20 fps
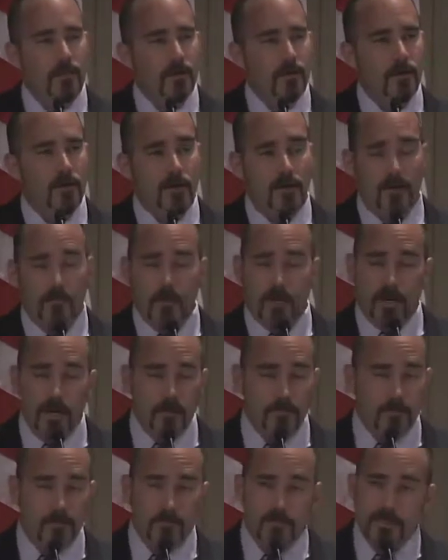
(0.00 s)
I'm an
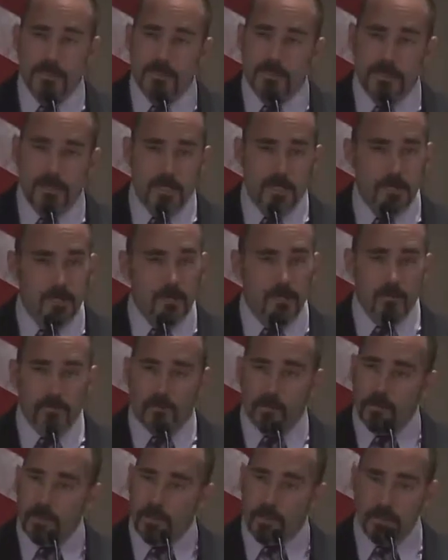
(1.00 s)
optimist that there
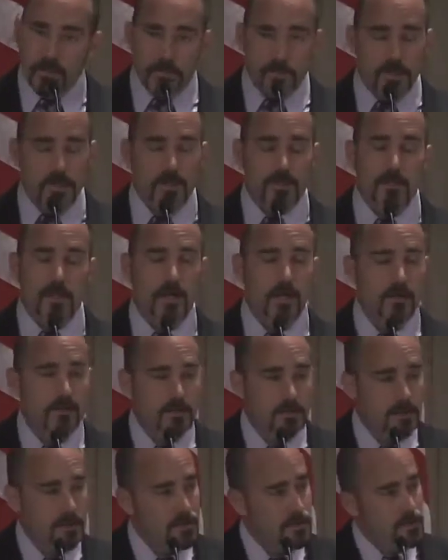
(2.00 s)
will be new
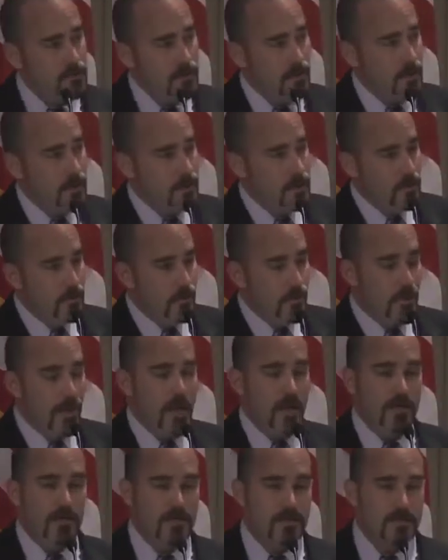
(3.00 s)
technologies, there will be new
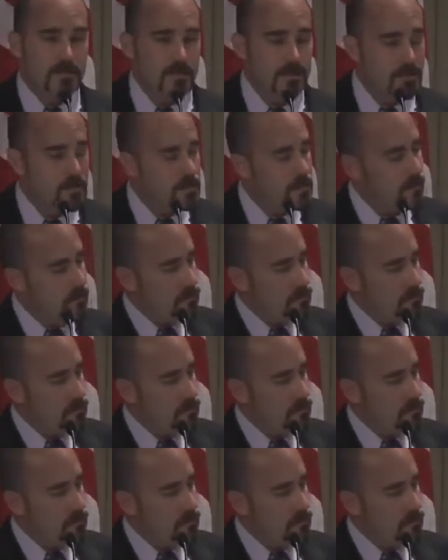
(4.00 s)
practices.